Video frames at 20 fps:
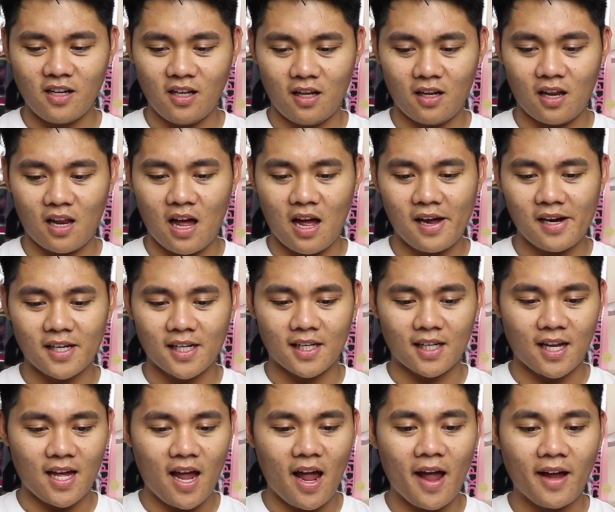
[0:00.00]
A lot of
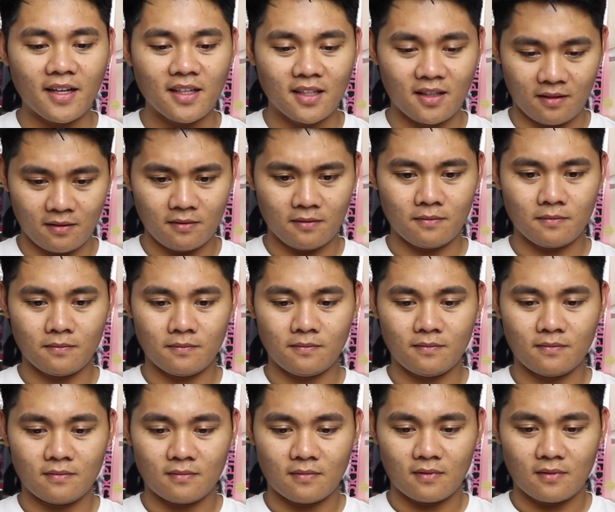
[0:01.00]
leg.
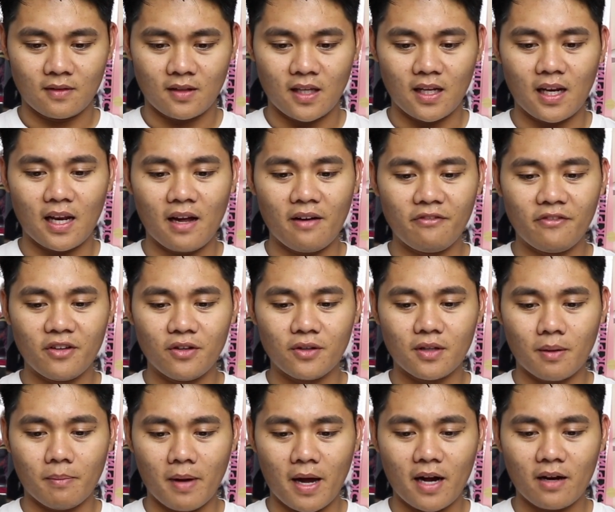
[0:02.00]
They love you in
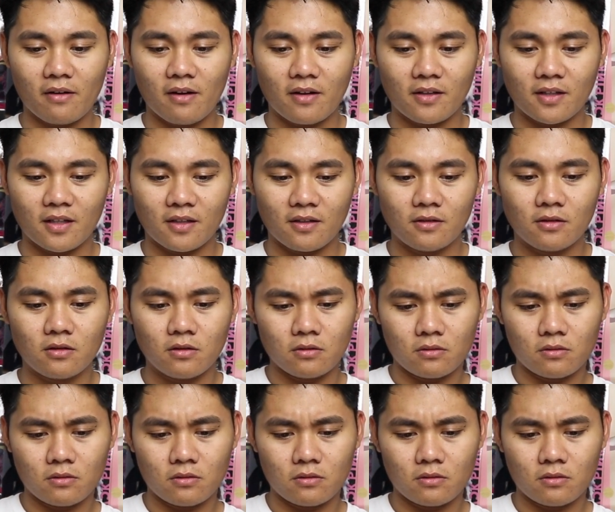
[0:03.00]
the background though.